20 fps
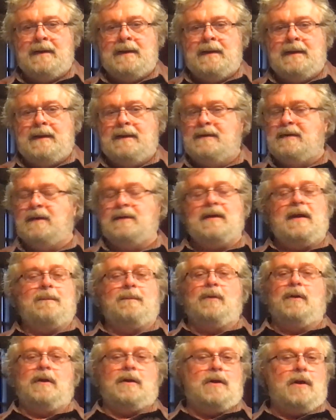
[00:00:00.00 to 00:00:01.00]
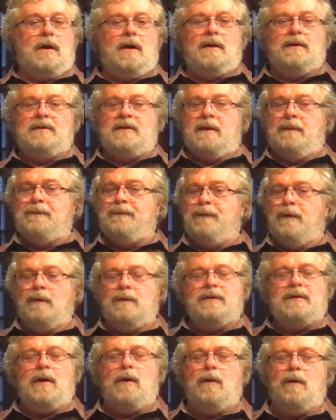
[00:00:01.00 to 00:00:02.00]
He says, I'm going to call some
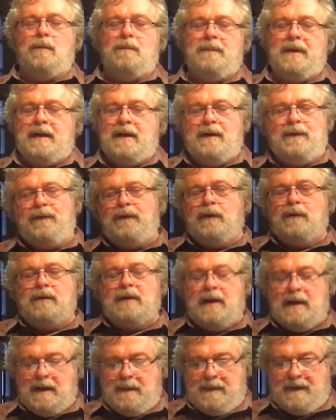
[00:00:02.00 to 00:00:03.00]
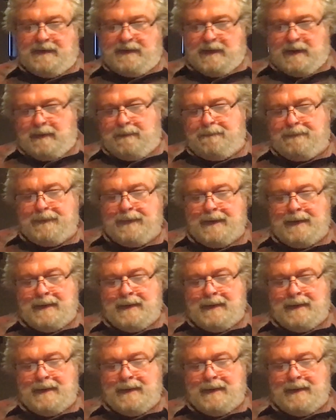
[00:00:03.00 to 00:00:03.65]
folks home because their time is up